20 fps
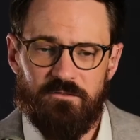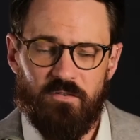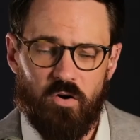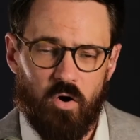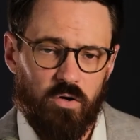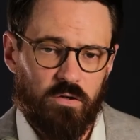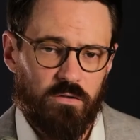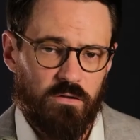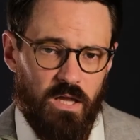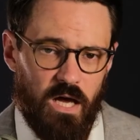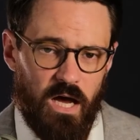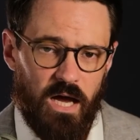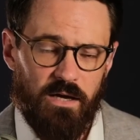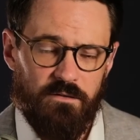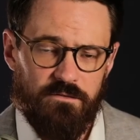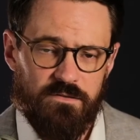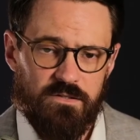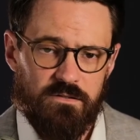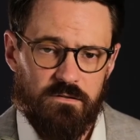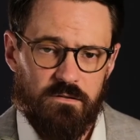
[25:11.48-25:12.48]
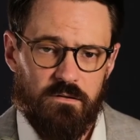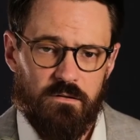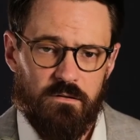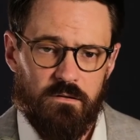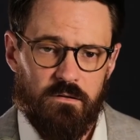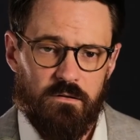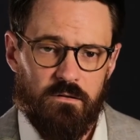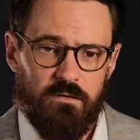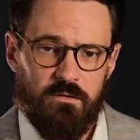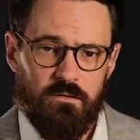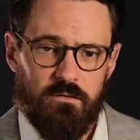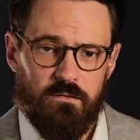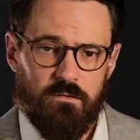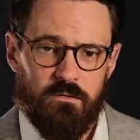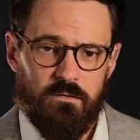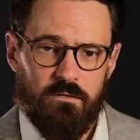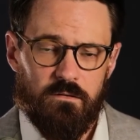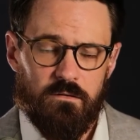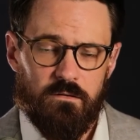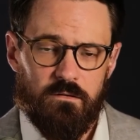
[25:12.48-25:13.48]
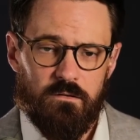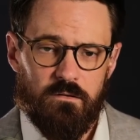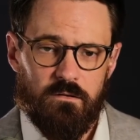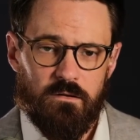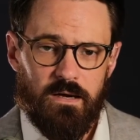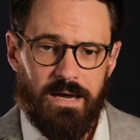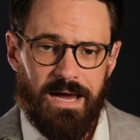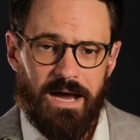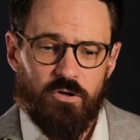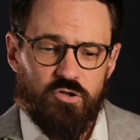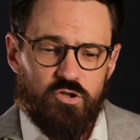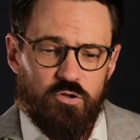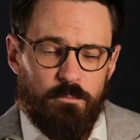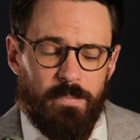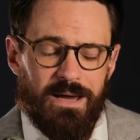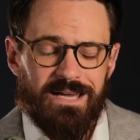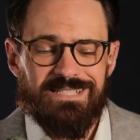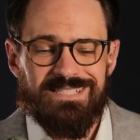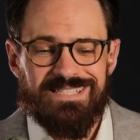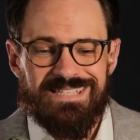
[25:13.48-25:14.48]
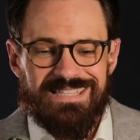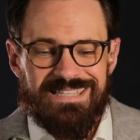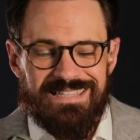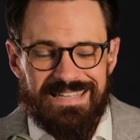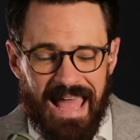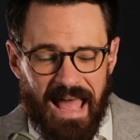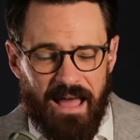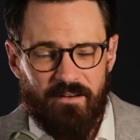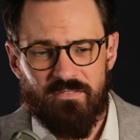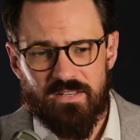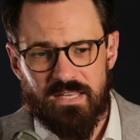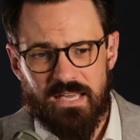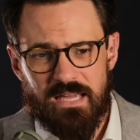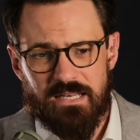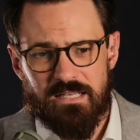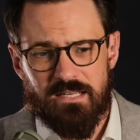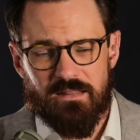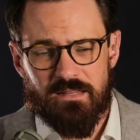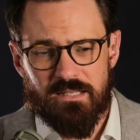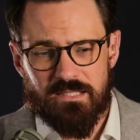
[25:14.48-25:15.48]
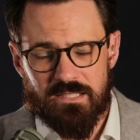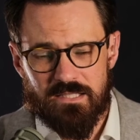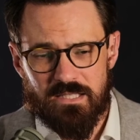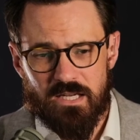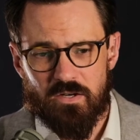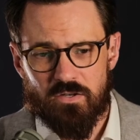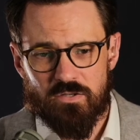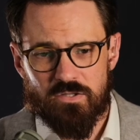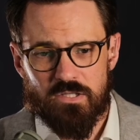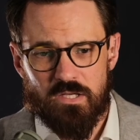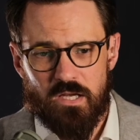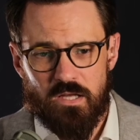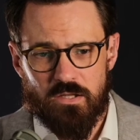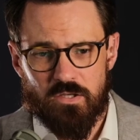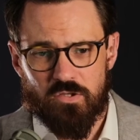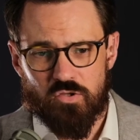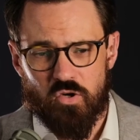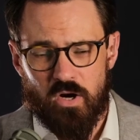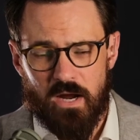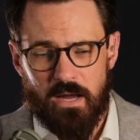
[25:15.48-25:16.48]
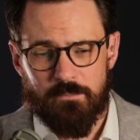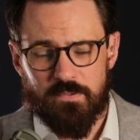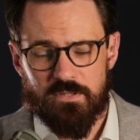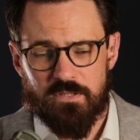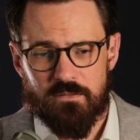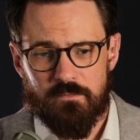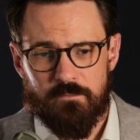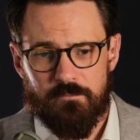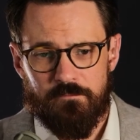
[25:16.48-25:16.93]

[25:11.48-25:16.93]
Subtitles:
our lives, how to best navigate the snares and the traps.